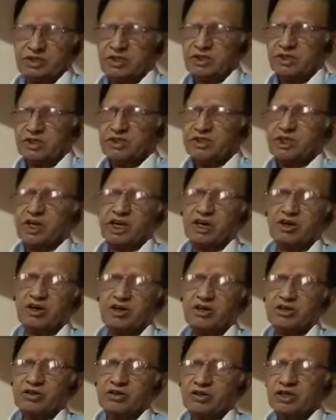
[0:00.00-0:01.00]

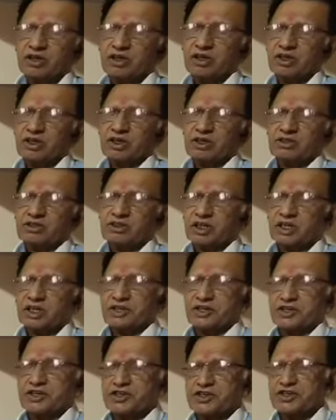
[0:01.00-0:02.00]
Now the
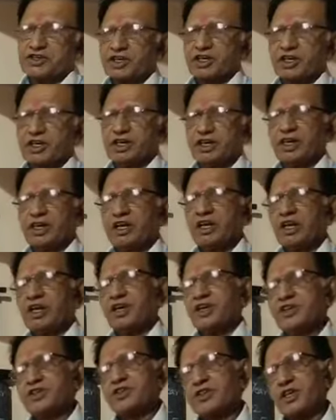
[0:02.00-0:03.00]
teacher
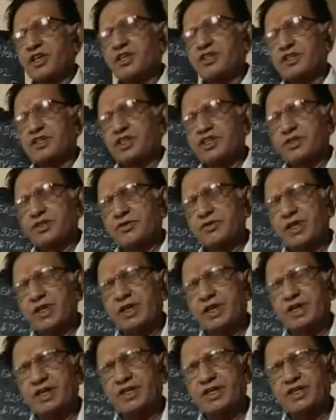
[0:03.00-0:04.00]
instructs the
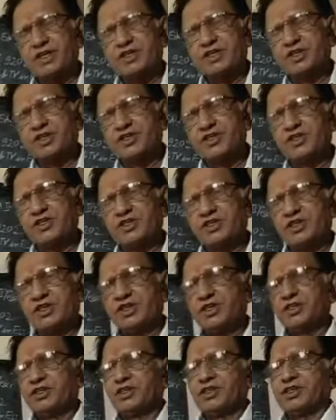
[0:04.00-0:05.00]
student, this is
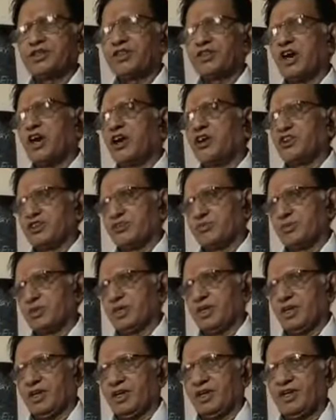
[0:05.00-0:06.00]
the Taj Mahal.
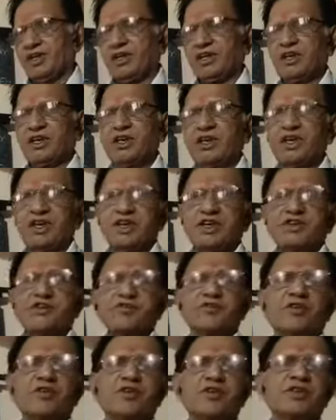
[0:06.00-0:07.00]
It
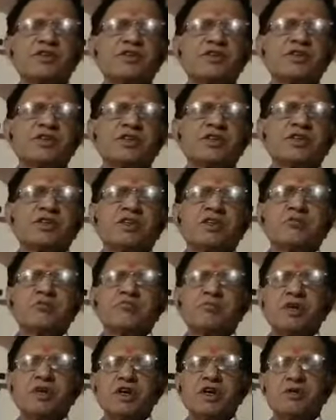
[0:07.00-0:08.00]
was
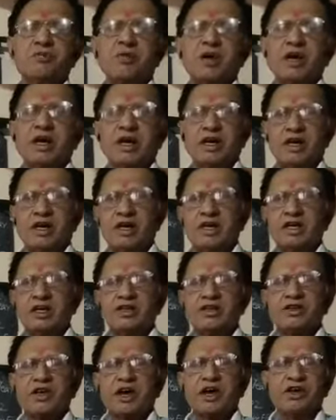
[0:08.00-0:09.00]
built by
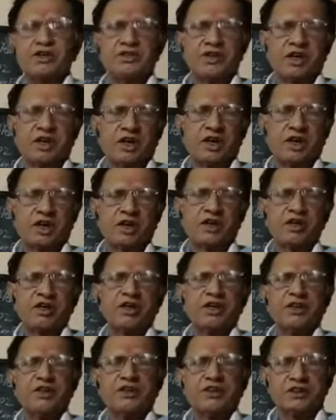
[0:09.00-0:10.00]
Shah Jahan
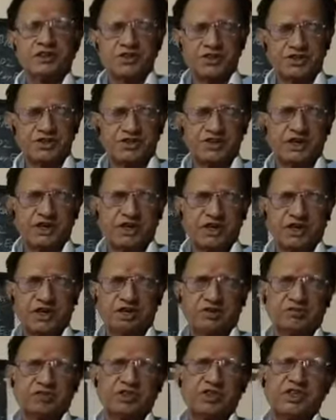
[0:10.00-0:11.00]
in this
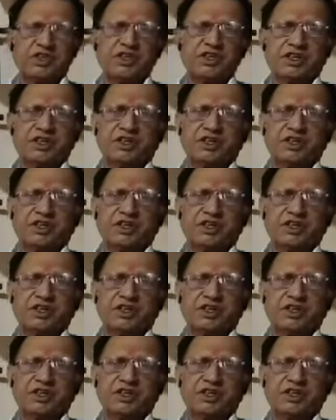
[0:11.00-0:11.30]
year,